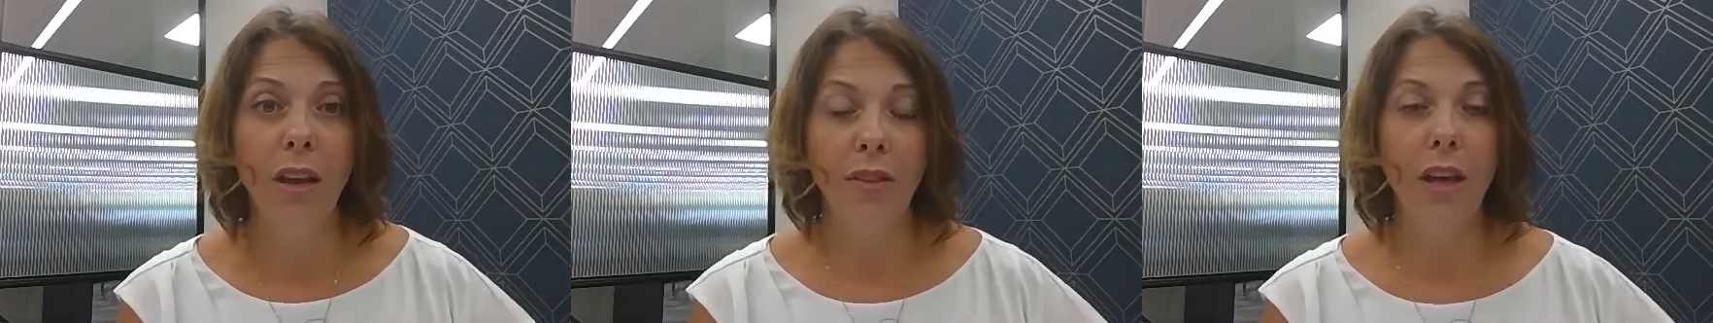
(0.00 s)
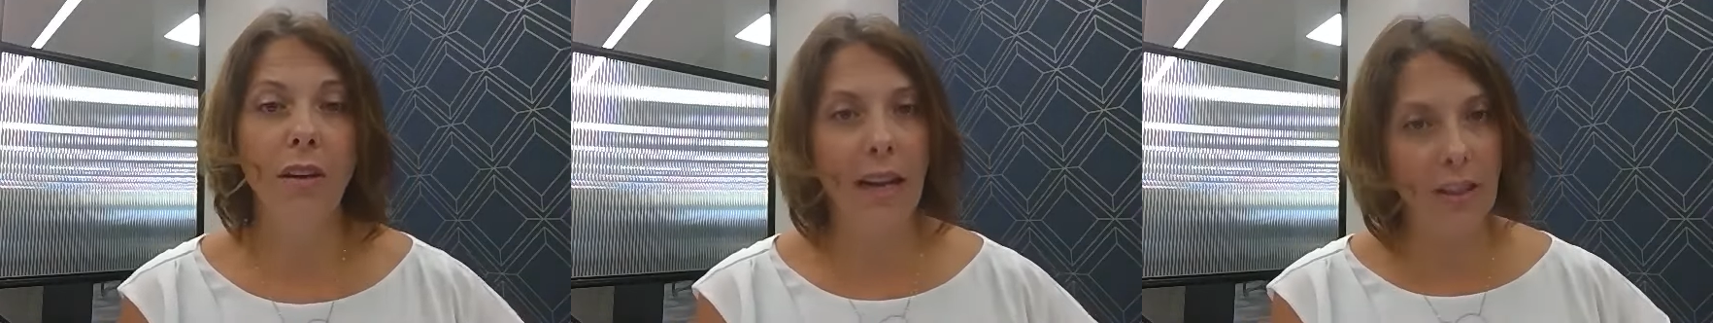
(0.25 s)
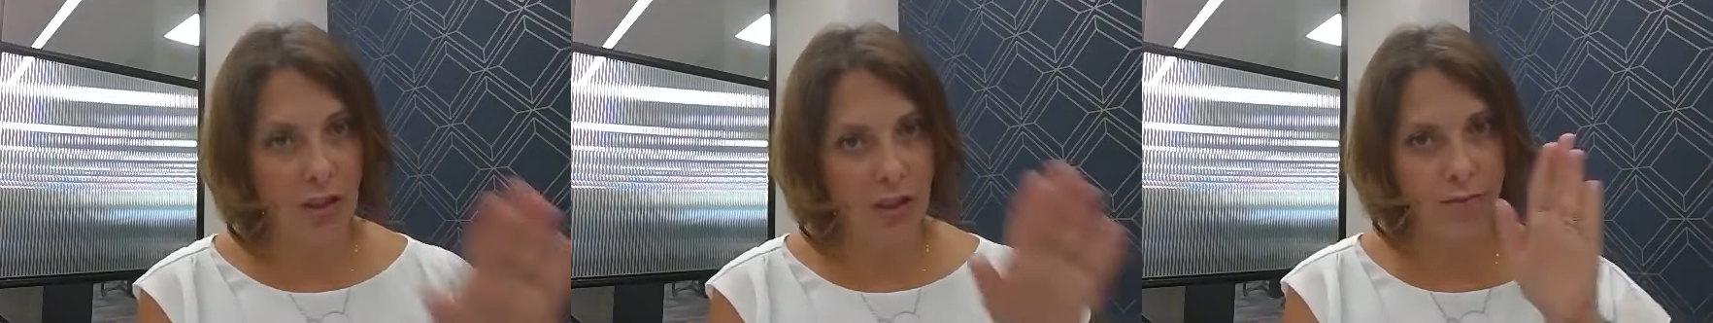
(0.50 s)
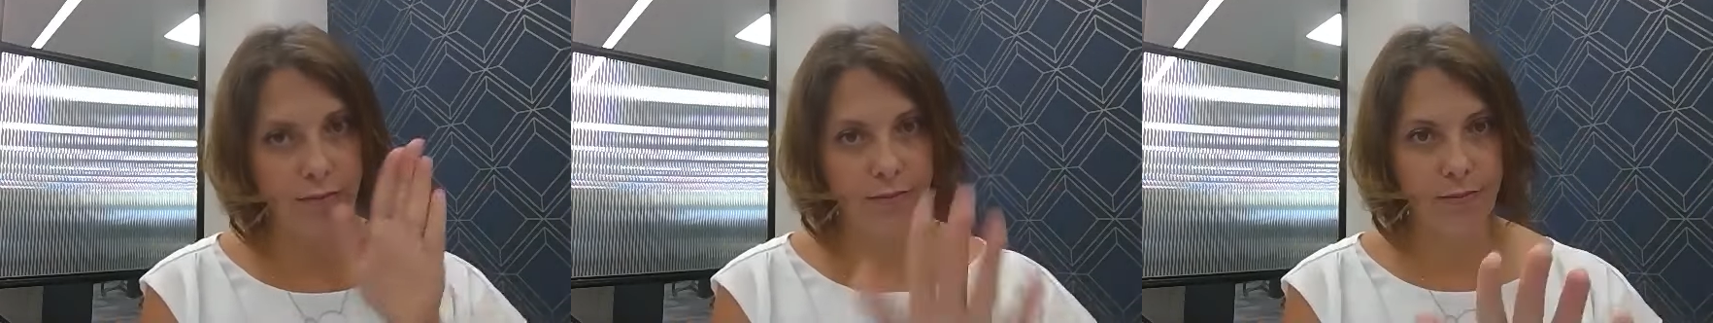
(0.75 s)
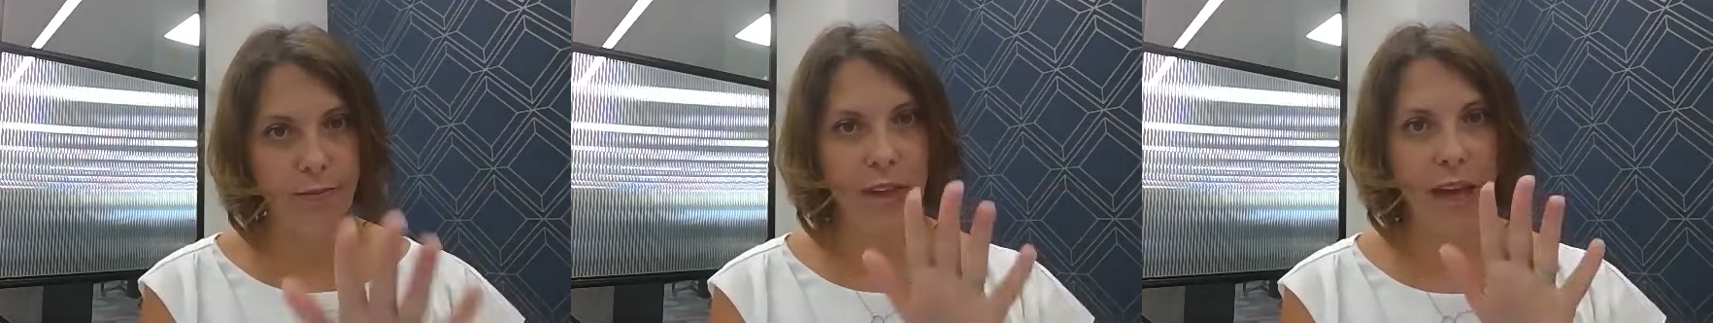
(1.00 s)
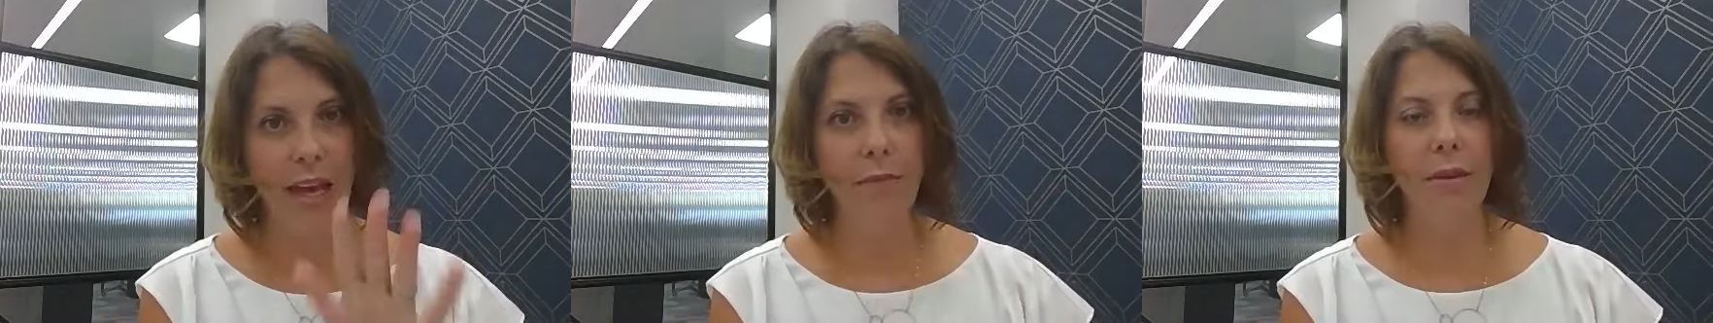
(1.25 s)
That actually
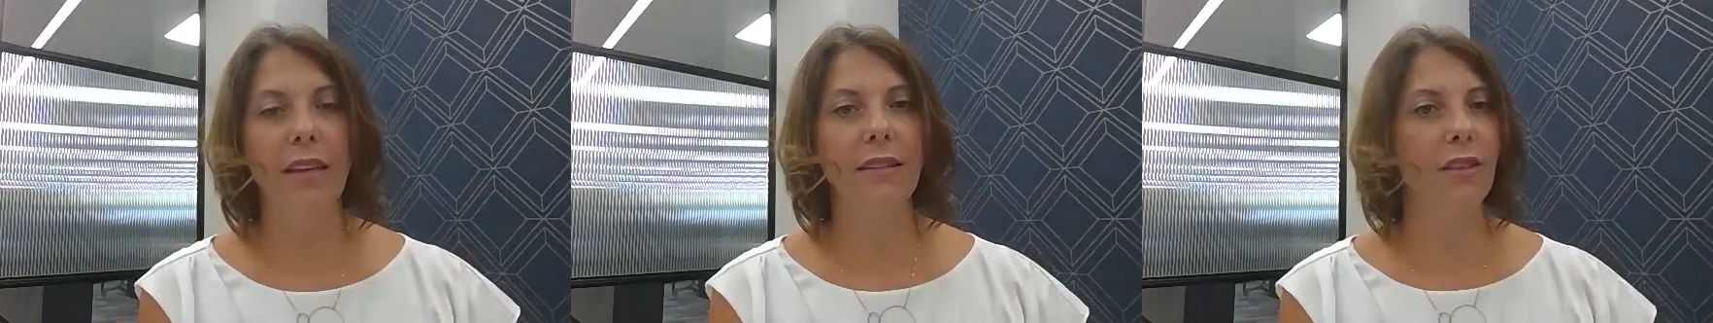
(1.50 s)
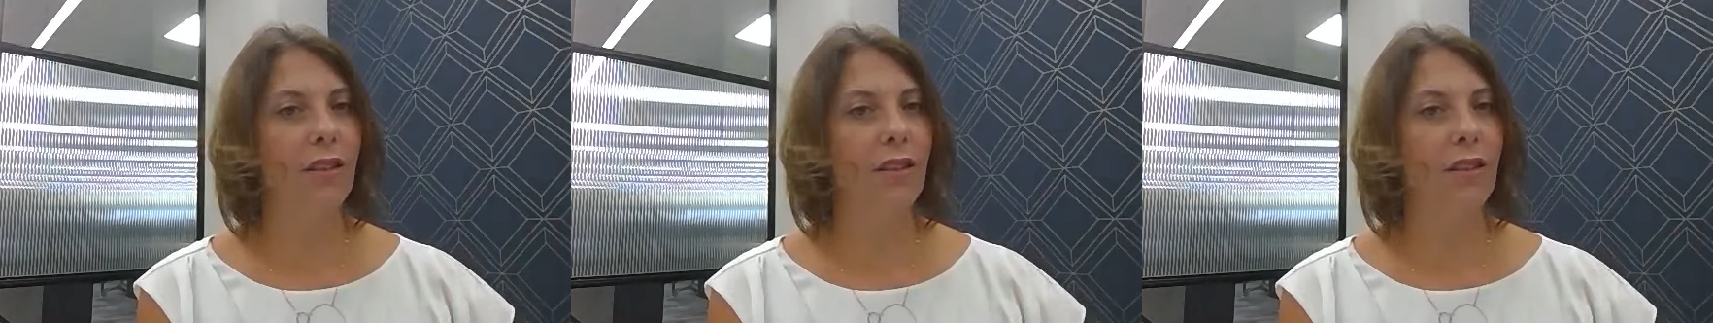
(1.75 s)
came in.